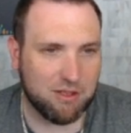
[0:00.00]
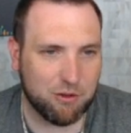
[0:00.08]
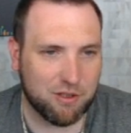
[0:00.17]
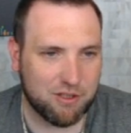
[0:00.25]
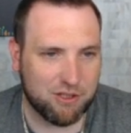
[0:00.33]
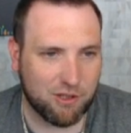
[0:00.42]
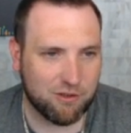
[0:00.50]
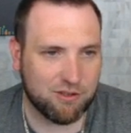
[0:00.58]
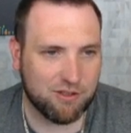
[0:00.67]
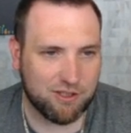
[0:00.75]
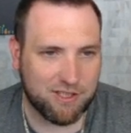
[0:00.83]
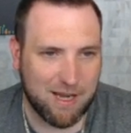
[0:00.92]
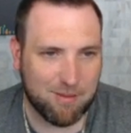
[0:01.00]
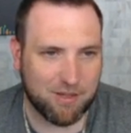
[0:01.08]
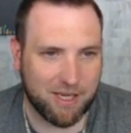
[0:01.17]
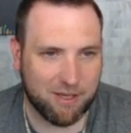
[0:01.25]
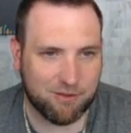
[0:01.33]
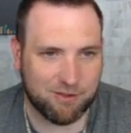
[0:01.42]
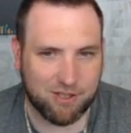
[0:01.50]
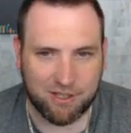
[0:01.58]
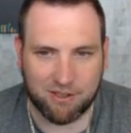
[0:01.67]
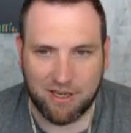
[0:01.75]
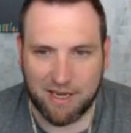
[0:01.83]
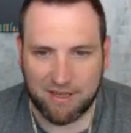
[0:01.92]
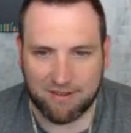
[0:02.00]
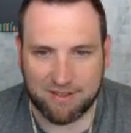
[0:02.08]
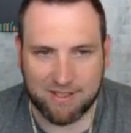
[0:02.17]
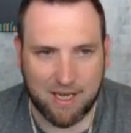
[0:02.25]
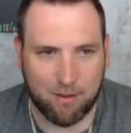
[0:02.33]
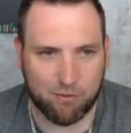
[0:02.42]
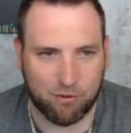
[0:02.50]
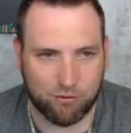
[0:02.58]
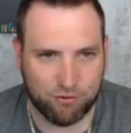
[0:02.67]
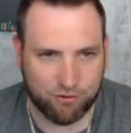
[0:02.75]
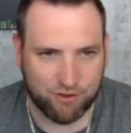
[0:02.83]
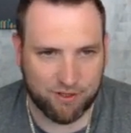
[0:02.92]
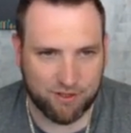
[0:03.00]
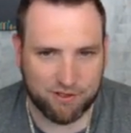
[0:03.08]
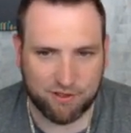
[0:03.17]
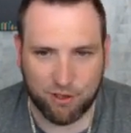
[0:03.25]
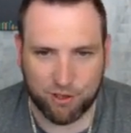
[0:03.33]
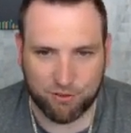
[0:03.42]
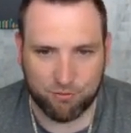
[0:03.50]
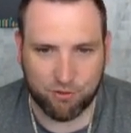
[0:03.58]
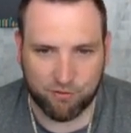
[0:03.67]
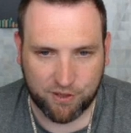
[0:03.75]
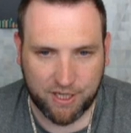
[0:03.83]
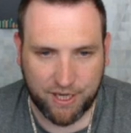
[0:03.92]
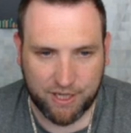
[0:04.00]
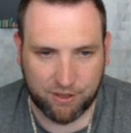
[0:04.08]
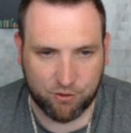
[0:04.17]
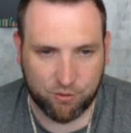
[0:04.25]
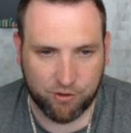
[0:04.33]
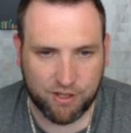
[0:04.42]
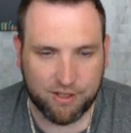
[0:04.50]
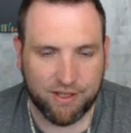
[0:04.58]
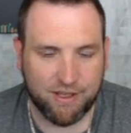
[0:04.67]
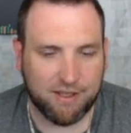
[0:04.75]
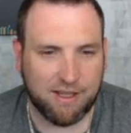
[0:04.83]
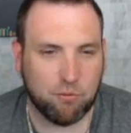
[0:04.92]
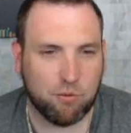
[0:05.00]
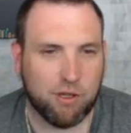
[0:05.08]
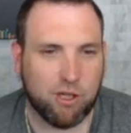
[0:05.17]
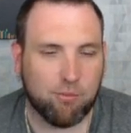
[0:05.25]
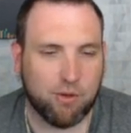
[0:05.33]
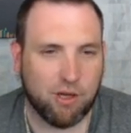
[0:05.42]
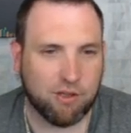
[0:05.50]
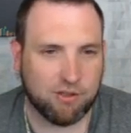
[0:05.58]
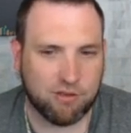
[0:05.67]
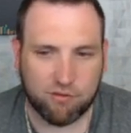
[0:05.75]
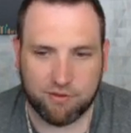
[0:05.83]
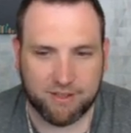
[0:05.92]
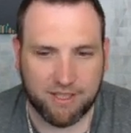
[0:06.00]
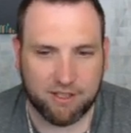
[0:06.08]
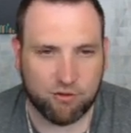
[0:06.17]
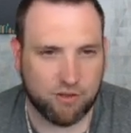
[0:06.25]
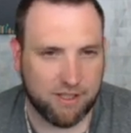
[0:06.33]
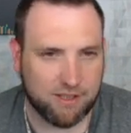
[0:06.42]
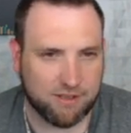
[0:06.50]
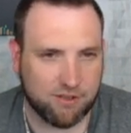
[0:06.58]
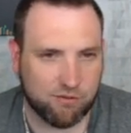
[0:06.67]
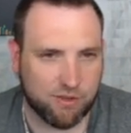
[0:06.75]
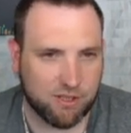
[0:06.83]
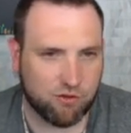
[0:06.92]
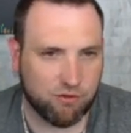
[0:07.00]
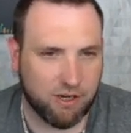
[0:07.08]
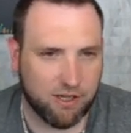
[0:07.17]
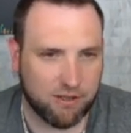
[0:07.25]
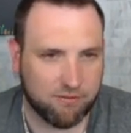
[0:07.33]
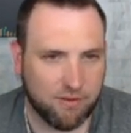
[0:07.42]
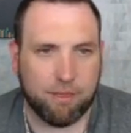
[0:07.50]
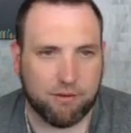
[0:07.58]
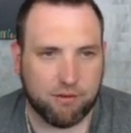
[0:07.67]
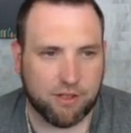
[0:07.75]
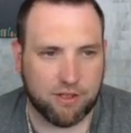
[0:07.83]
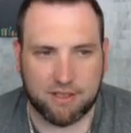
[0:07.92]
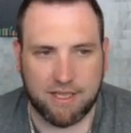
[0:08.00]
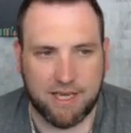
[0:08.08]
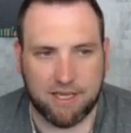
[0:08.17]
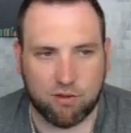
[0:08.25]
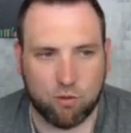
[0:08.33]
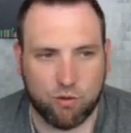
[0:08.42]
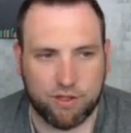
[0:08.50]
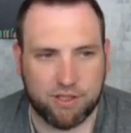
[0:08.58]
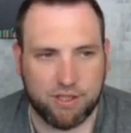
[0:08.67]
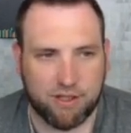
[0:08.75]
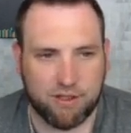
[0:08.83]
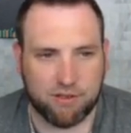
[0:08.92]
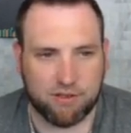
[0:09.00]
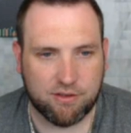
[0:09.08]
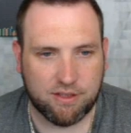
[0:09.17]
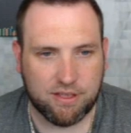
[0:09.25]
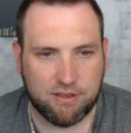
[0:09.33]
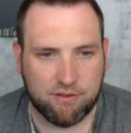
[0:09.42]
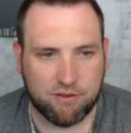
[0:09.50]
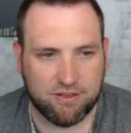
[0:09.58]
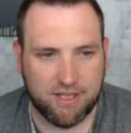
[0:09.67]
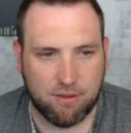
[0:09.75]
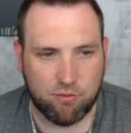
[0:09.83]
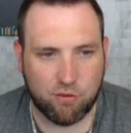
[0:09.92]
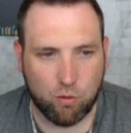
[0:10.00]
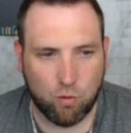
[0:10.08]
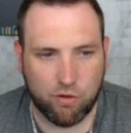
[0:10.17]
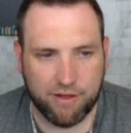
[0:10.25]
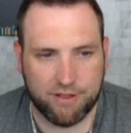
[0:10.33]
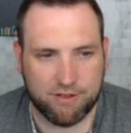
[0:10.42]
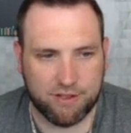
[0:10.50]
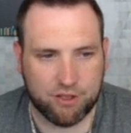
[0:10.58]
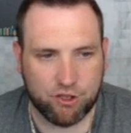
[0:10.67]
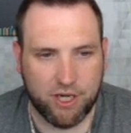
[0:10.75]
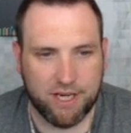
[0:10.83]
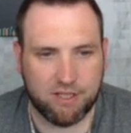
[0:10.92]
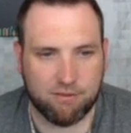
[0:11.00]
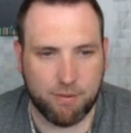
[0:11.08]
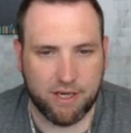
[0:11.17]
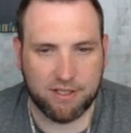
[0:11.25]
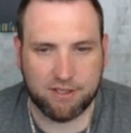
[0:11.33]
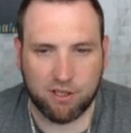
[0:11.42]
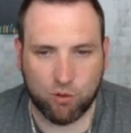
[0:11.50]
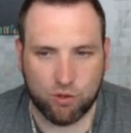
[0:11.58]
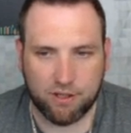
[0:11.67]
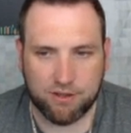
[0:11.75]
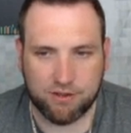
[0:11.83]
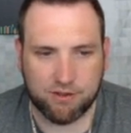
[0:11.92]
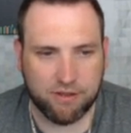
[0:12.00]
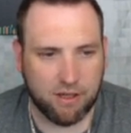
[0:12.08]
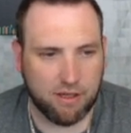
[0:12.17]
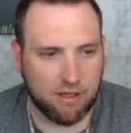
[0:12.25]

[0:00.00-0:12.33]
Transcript: You can search the top gainers here and the top losers in this large mover category. That will help also with day trading and swing trading. You can click on categories here. It's going to give you stable coins, exchange-based tokens,